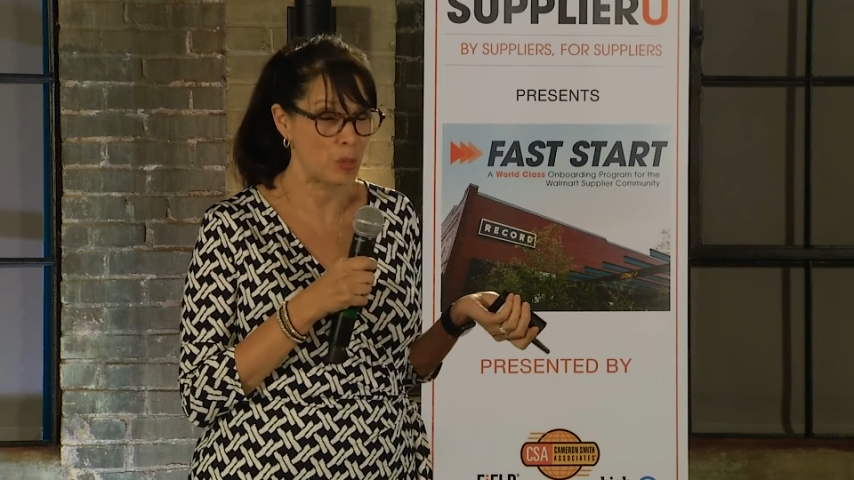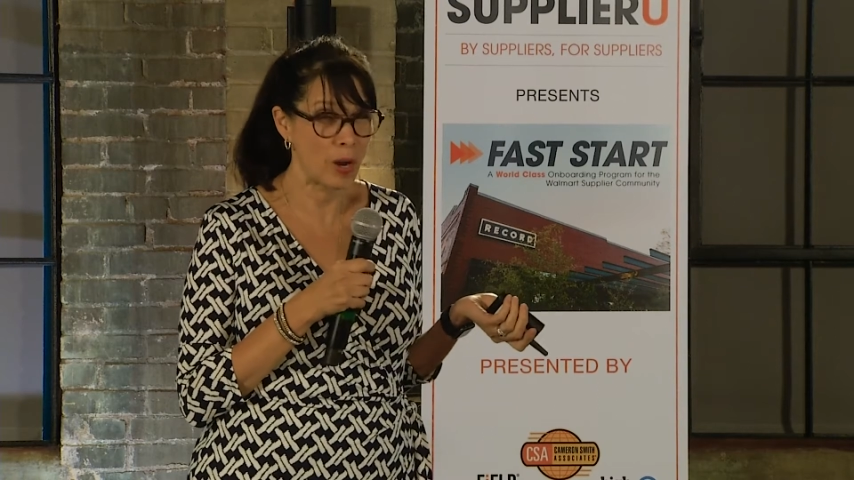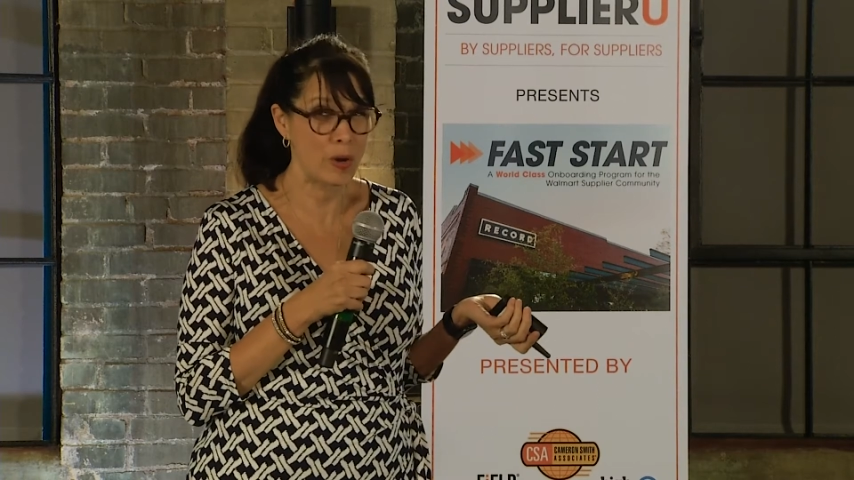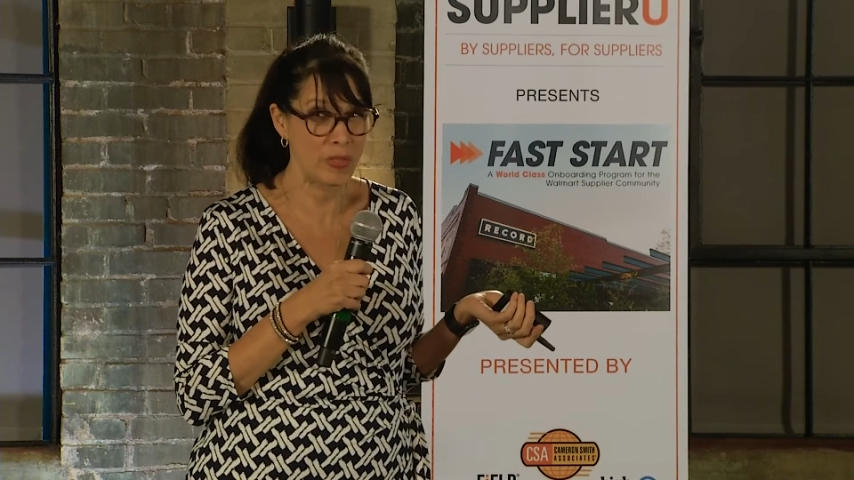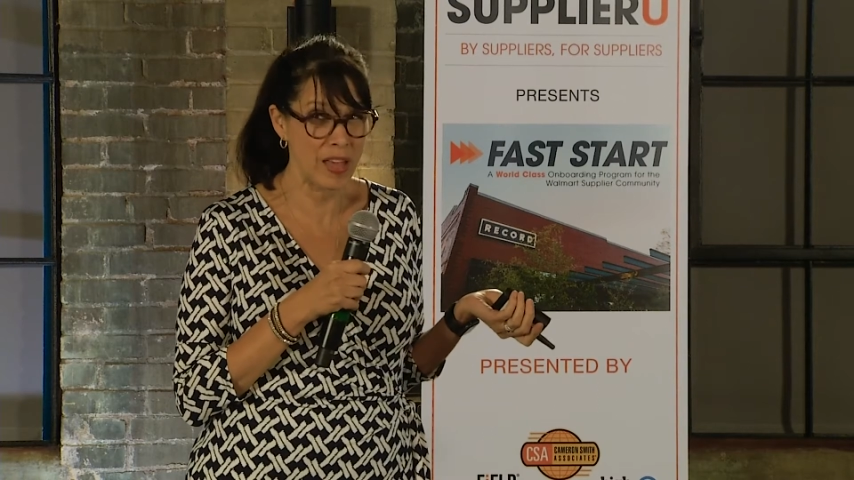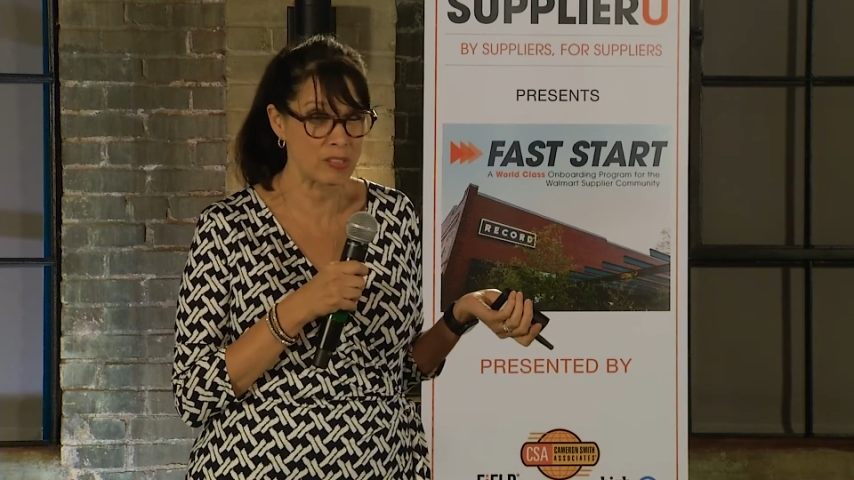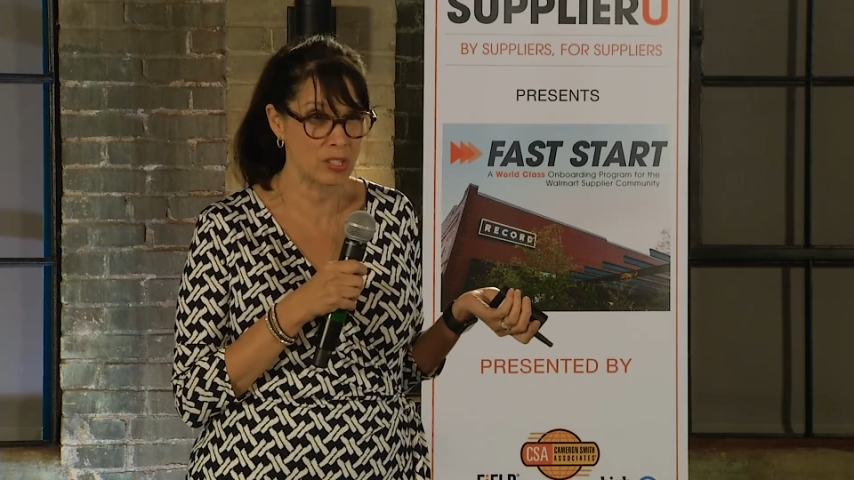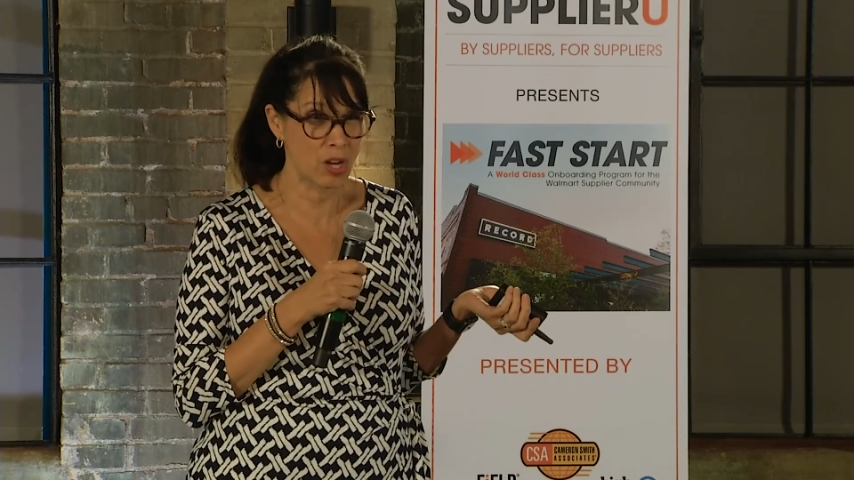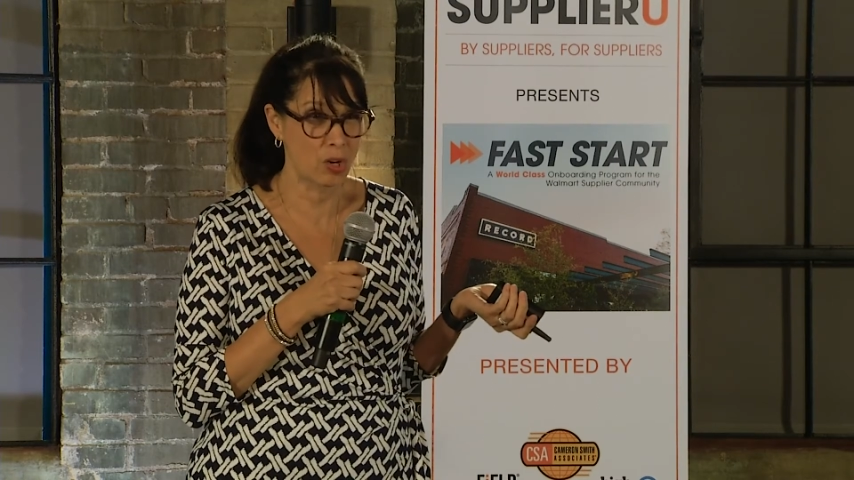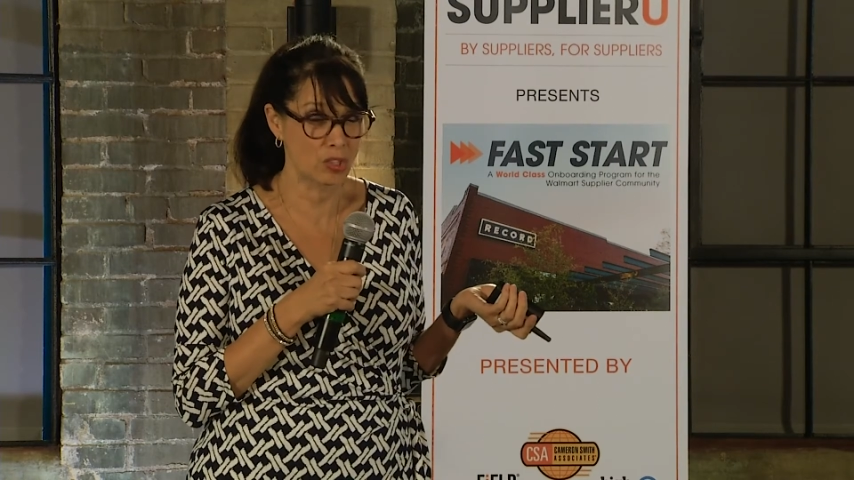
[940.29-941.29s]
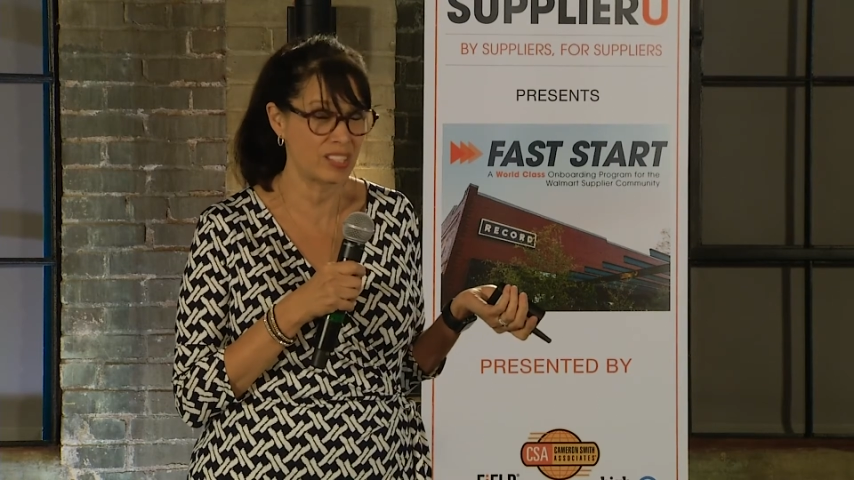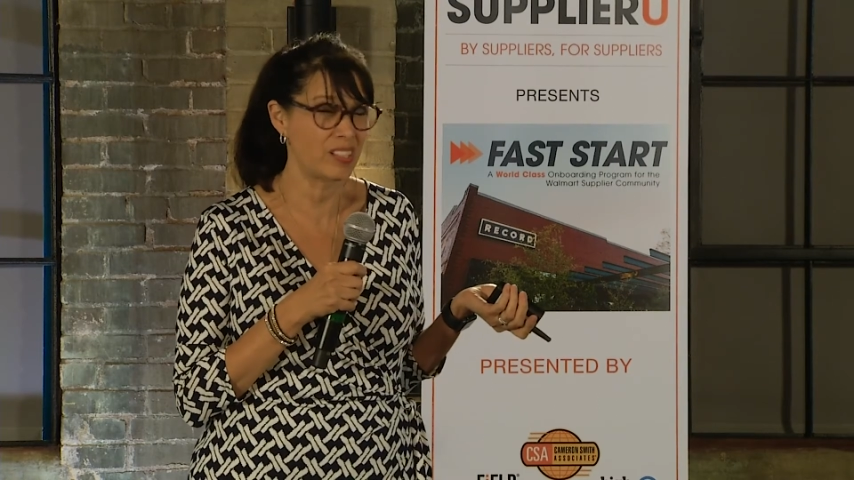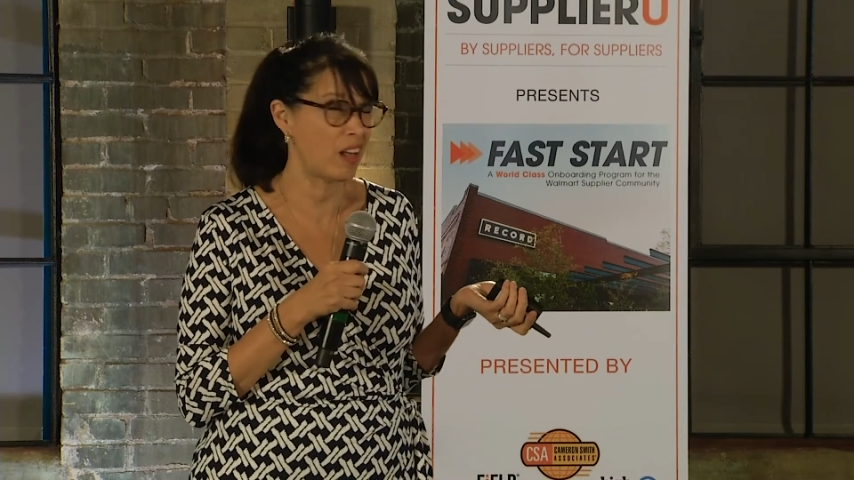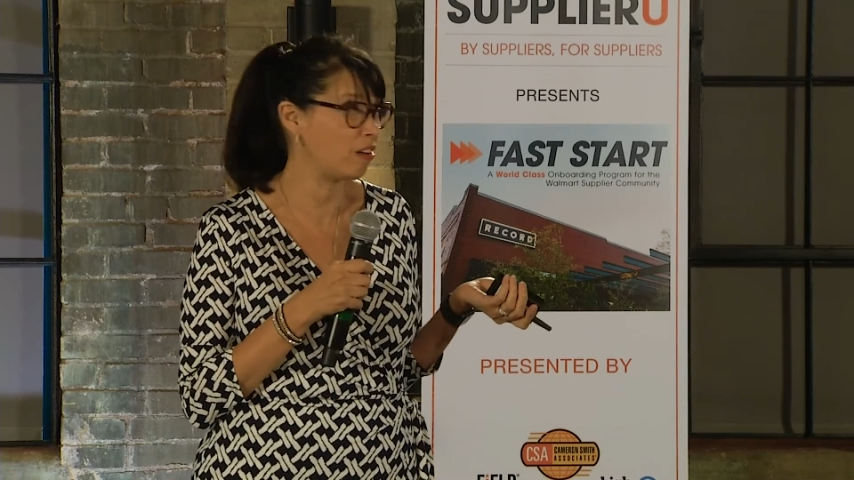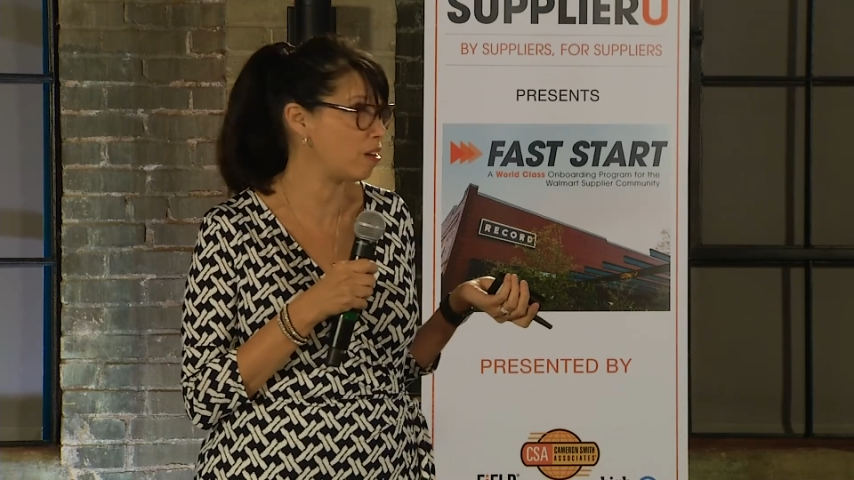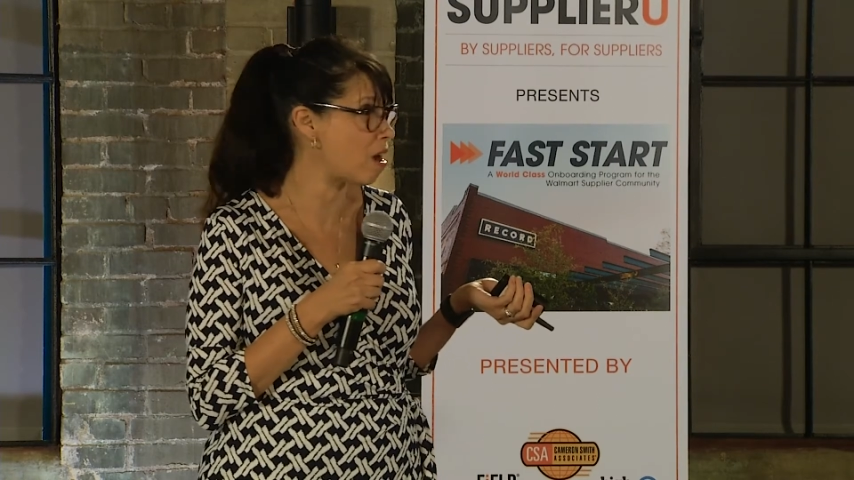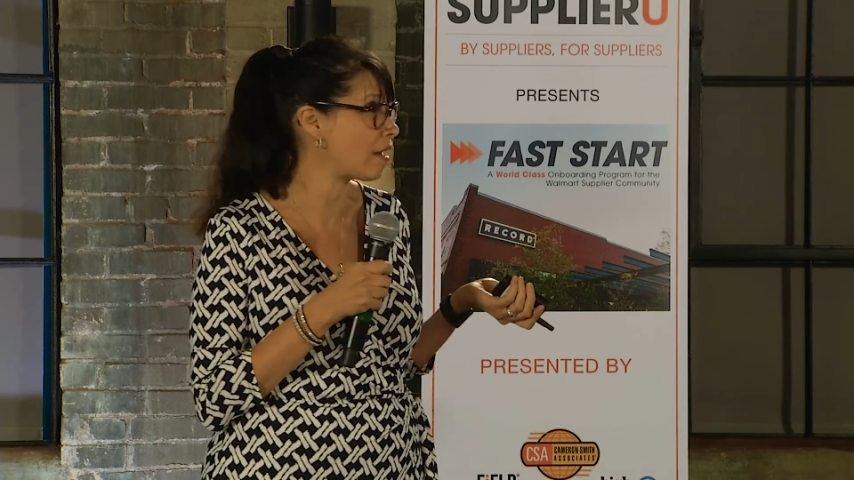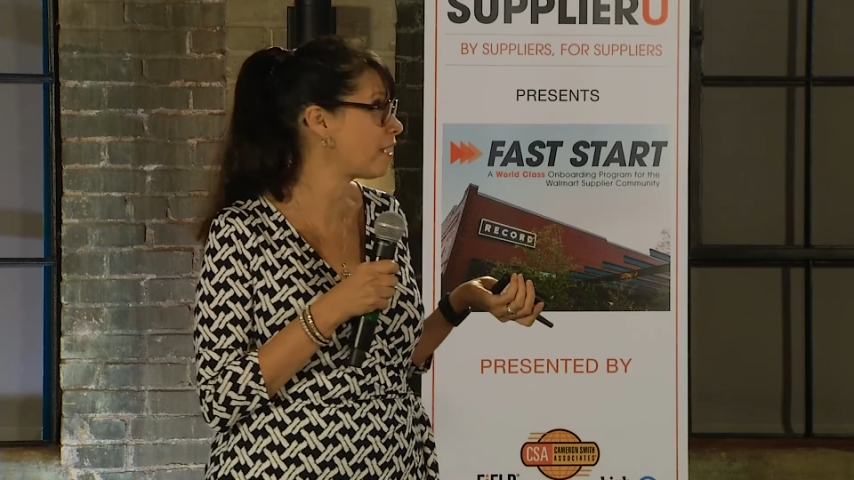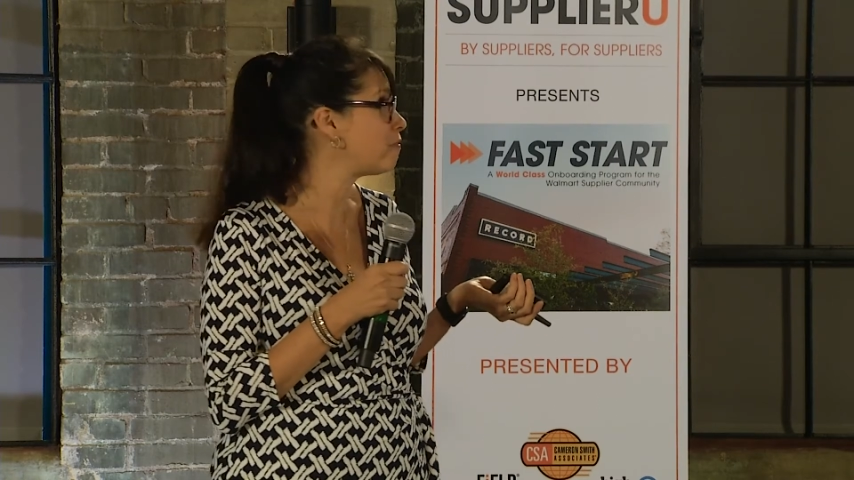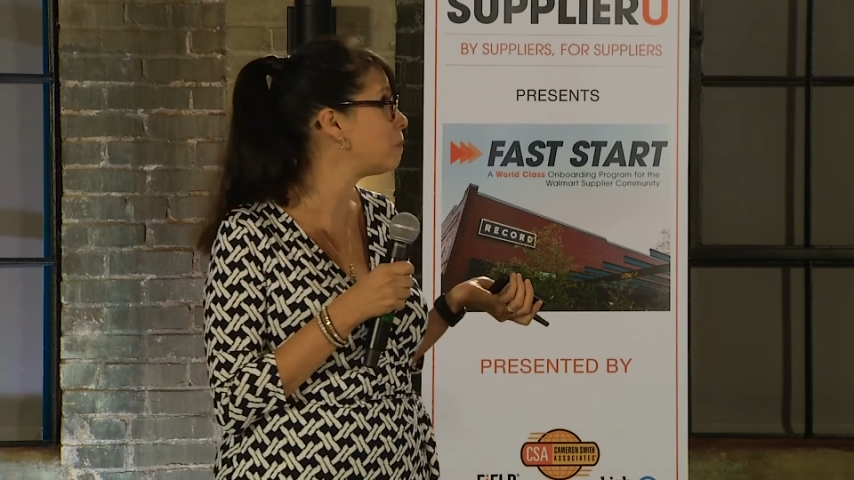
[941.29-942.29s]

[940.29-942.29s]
to $100,000, that's a lot of